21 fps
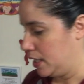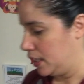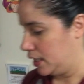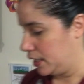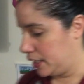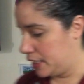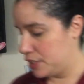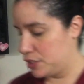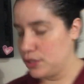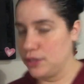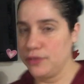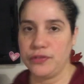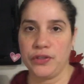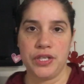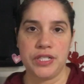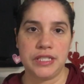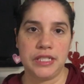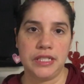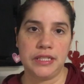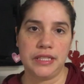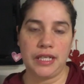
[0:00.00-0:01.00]
Okay, so the
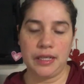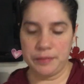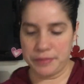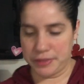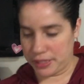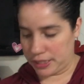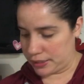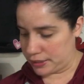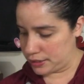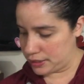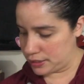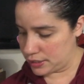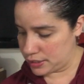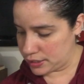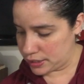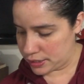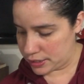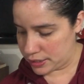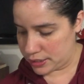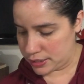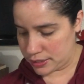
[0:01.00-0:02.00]
first thing that I'm sending
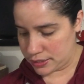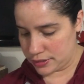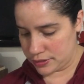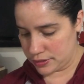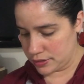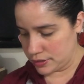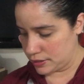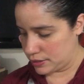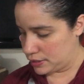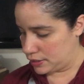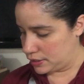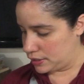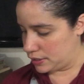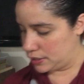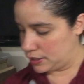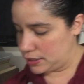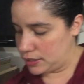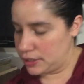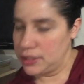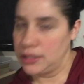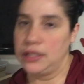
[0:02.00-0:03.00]
is,
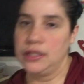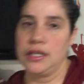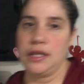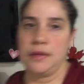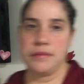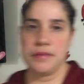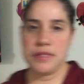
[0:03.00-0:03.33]
I'm